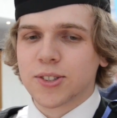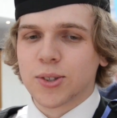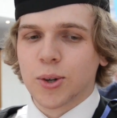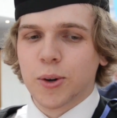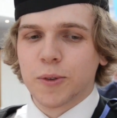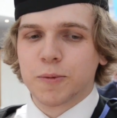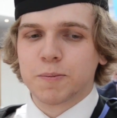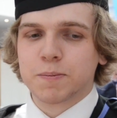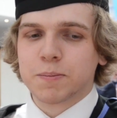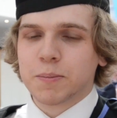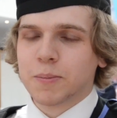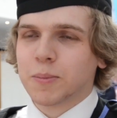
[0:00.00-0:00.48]

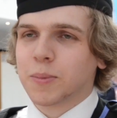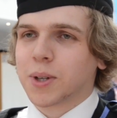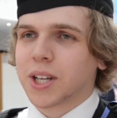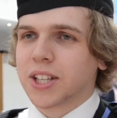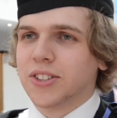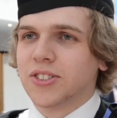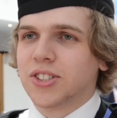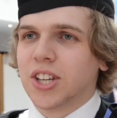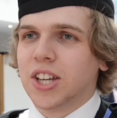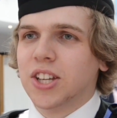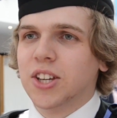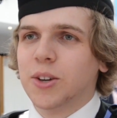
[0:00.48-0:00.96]
sort of
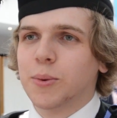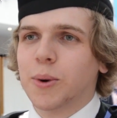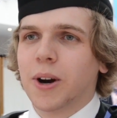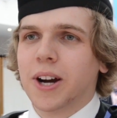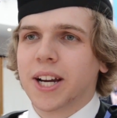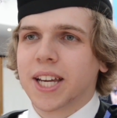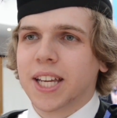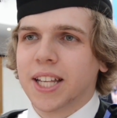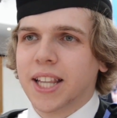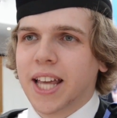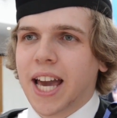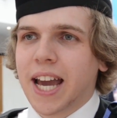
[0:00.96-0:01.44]
continue
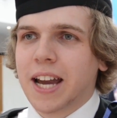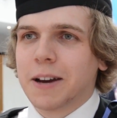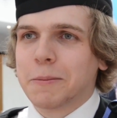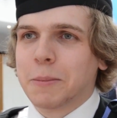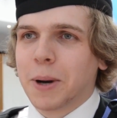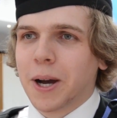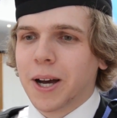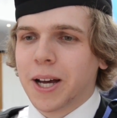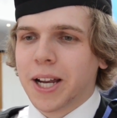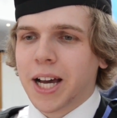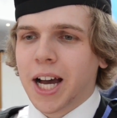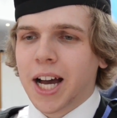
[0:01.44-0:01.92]
working there,
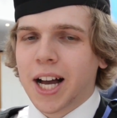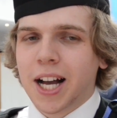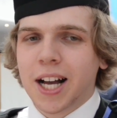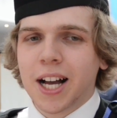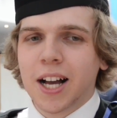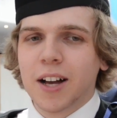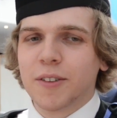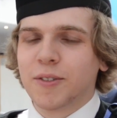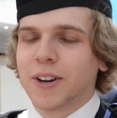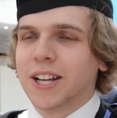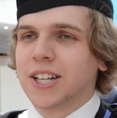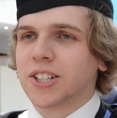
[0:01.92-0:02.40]

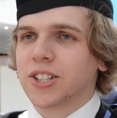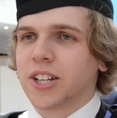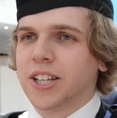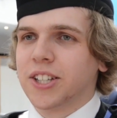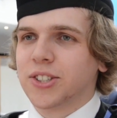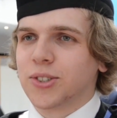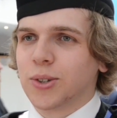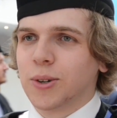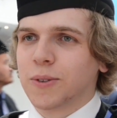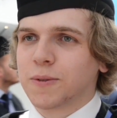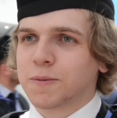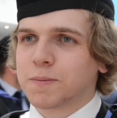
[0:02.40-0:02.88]
but eventually
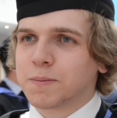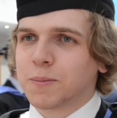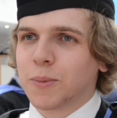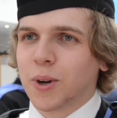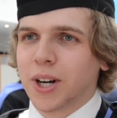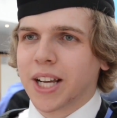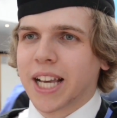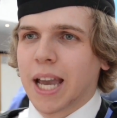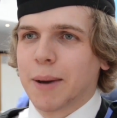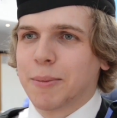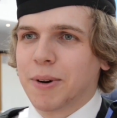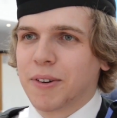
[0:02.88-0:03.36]
sort of
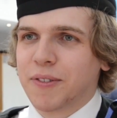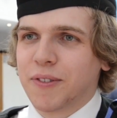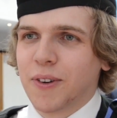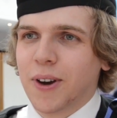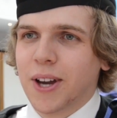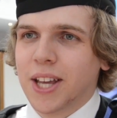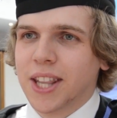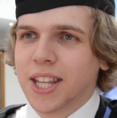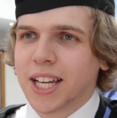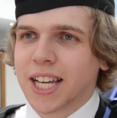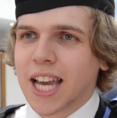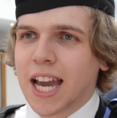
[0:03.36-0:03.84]
want to get my
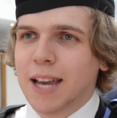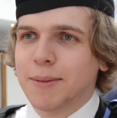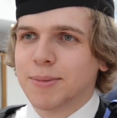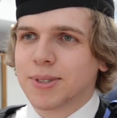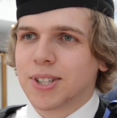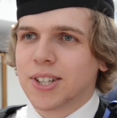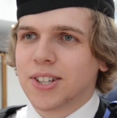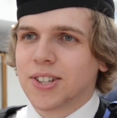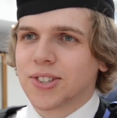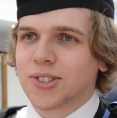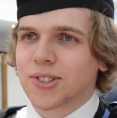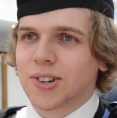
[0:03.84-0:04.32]
foot in the
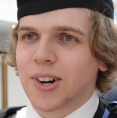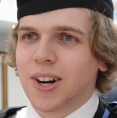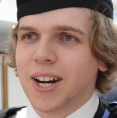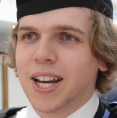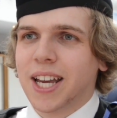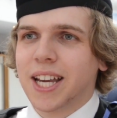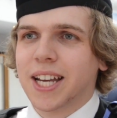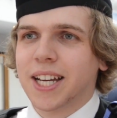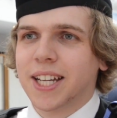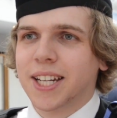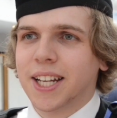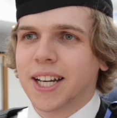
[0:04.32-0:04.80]
games
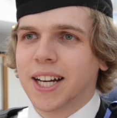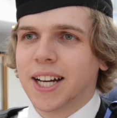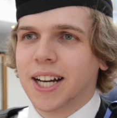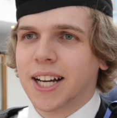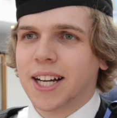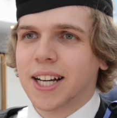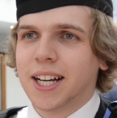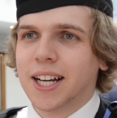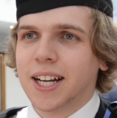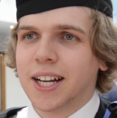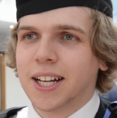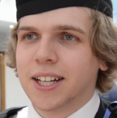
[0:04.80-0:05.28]
industry and
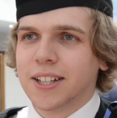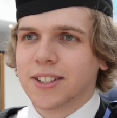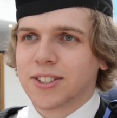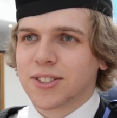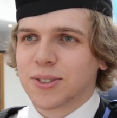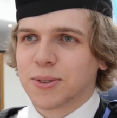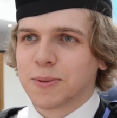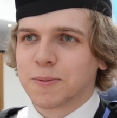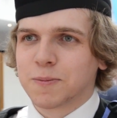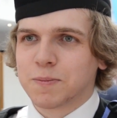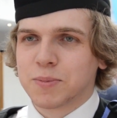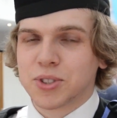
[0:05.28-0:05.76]

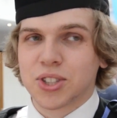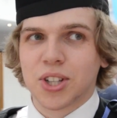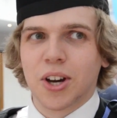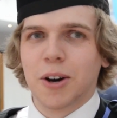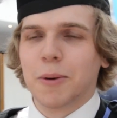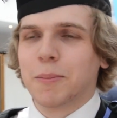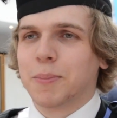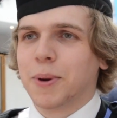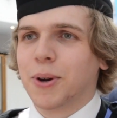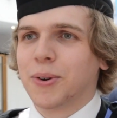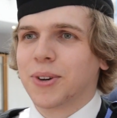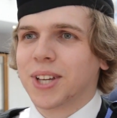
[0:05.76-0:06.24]
sort of
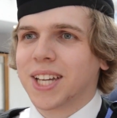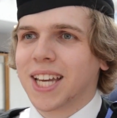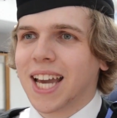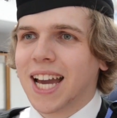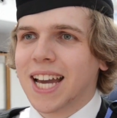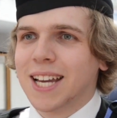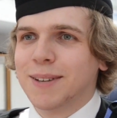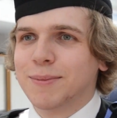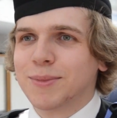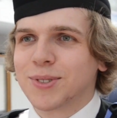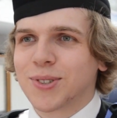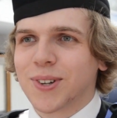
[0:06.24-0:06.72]
start building
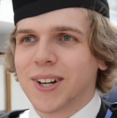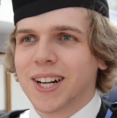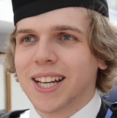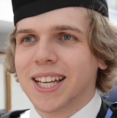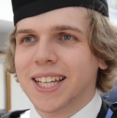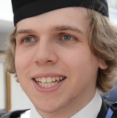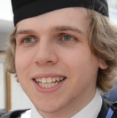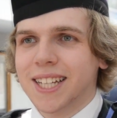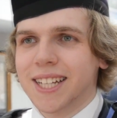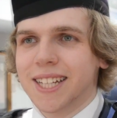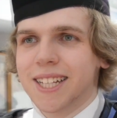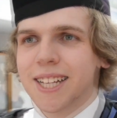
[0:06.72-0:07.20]
games, really.